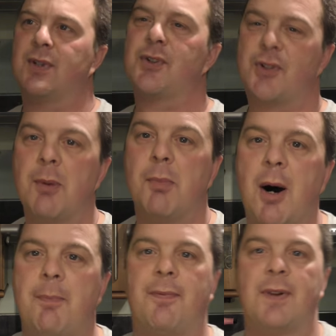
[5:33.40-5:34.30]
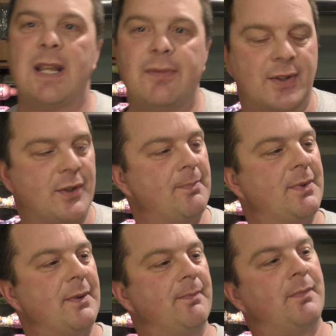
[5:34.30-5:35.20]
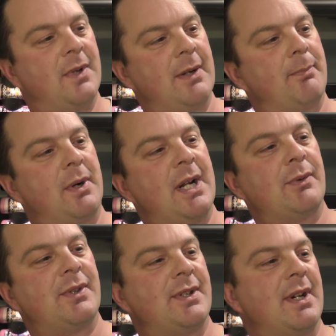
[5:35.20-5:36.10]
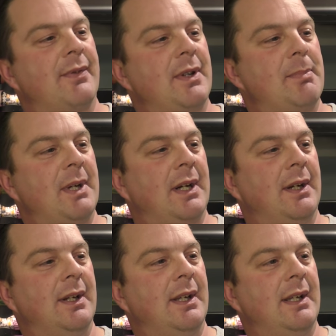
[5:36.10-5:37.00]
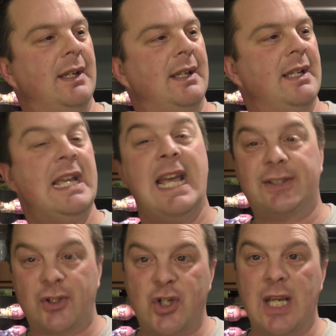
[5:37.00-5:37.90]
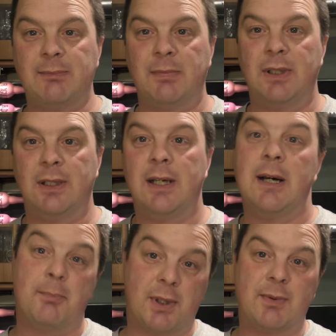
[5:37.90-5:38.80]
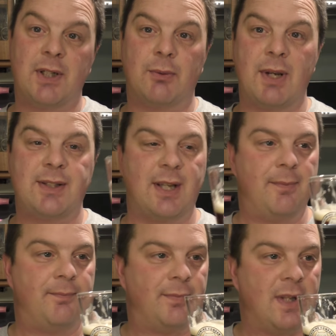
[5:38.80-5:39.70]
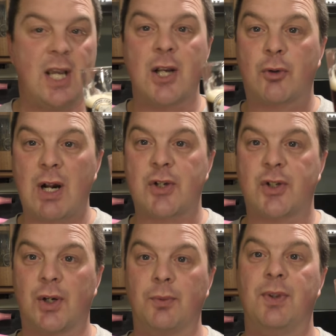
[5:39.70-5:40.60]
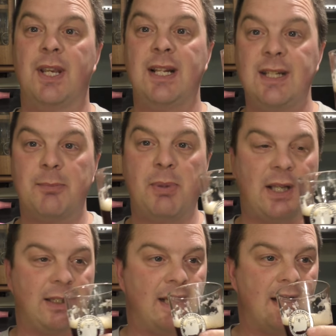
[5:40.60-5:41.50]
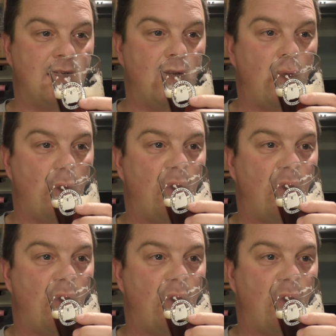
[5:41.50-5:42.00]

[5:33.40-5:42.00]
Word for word: some hop flavour to, to kind of pronounce itself in the beer. It's a shame, but I'm going to rate it. Crash Zone India Pale Lager.